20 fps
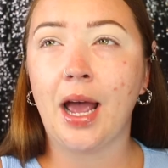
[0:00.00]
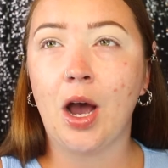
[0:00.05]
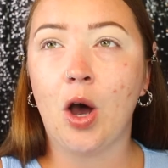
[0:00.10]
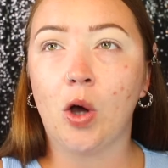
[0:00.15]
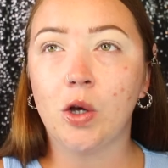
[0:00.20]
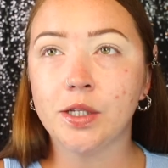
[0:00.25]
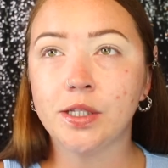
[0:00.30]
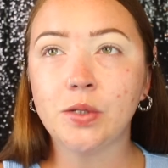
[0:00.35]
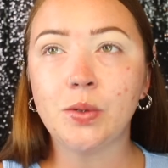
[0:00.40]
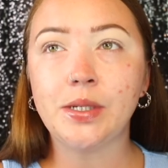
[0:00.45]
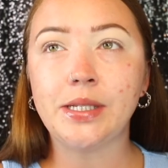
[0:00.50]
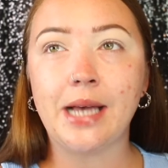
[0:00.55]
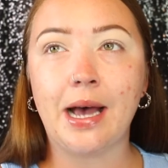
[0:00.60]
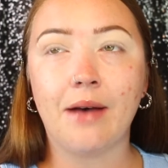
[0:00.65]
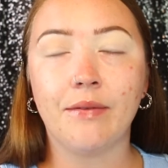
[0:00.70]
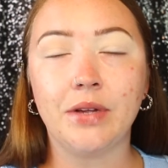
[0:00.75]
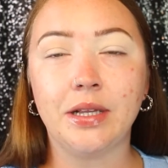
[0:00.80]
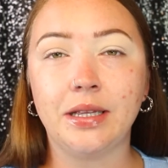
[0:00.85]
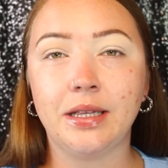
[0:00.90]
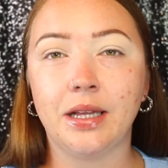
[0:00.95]
Ulta is
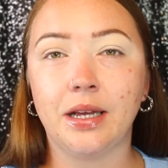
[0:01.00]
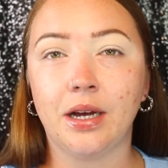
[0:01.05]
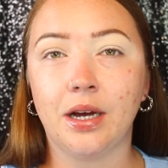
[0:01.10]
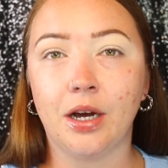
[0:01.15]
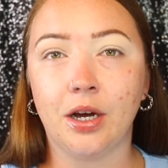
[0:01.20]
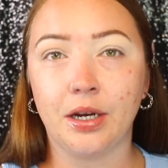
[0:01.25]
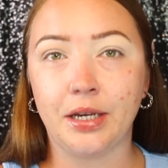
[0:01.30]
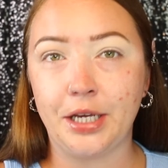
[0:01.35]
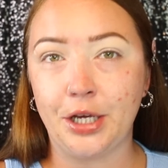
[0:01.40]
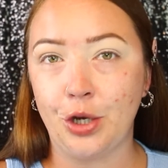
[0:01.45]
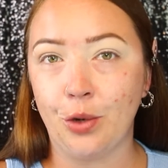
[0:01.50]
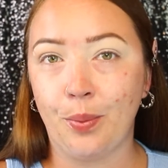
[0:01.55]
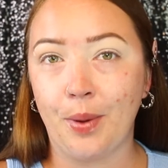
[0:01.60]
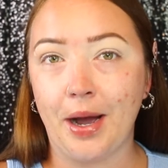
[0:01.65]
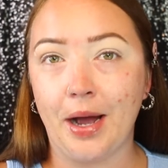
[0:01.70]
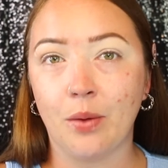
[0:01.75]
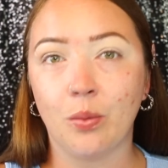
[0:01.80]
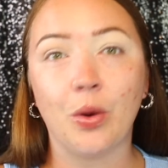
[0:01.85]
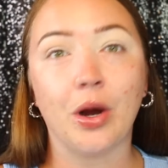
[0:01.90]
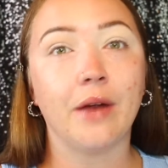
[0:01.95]
having a
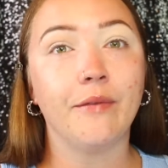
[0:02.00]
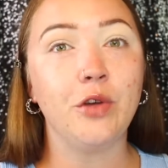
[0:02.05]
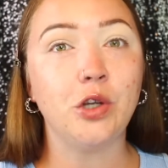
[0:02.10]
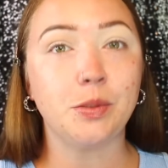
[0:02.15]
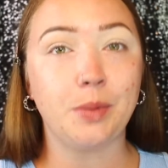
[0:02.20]
coupon where if you